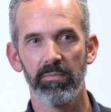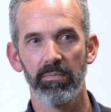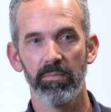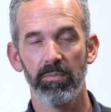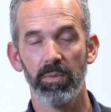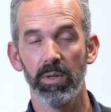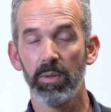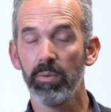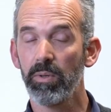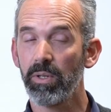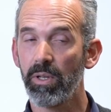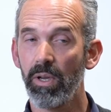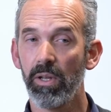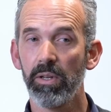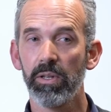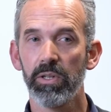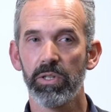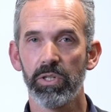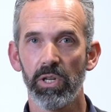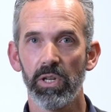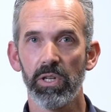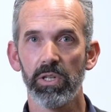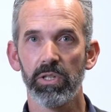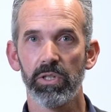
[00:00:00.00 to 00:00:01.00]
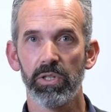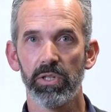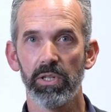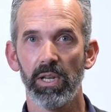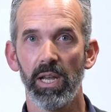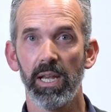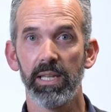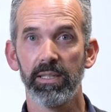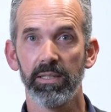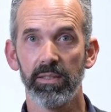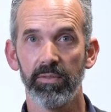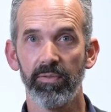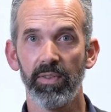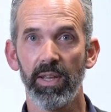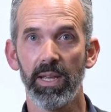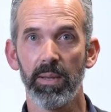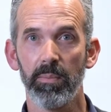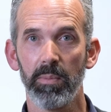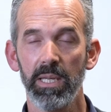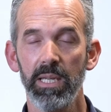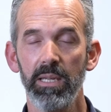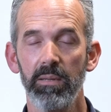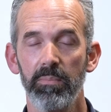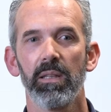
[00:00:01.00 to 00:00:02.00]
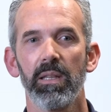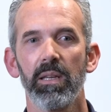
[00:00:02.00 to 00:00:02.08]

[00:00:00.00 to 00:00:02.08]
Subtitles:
we would go to church as a family.